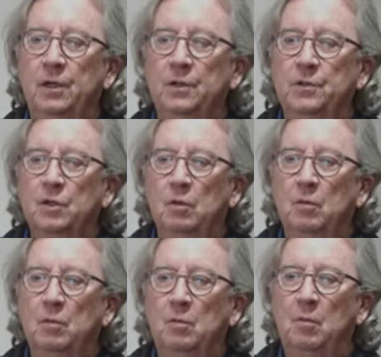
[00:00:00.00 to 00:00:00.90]
So
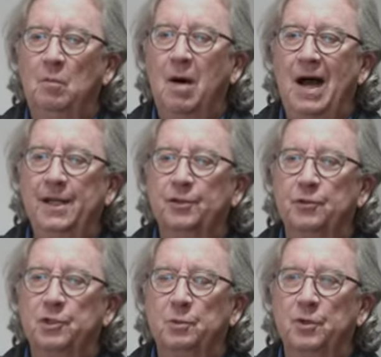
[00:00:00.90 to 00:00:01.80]
my
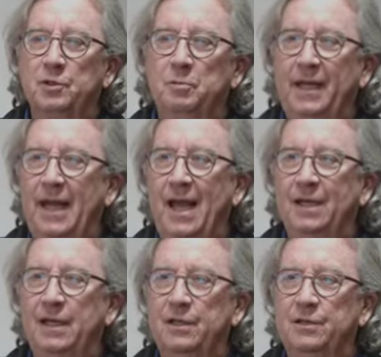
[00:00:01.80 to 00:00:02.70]
interest began
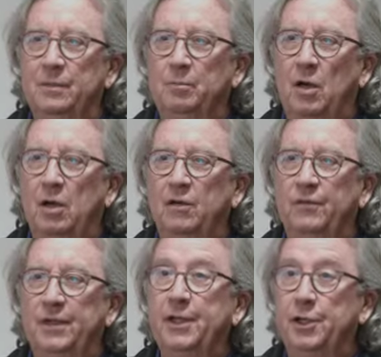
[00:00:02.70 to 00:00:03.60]
as part of
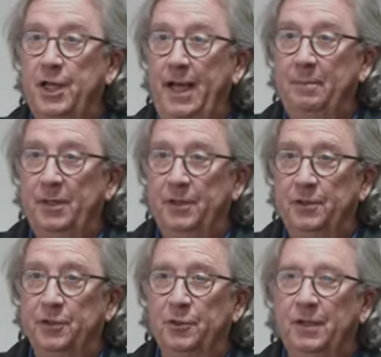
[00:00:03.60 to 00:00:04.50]
the entertainment
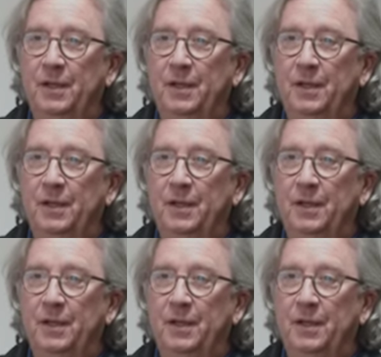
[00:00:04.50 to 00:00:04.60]
industry.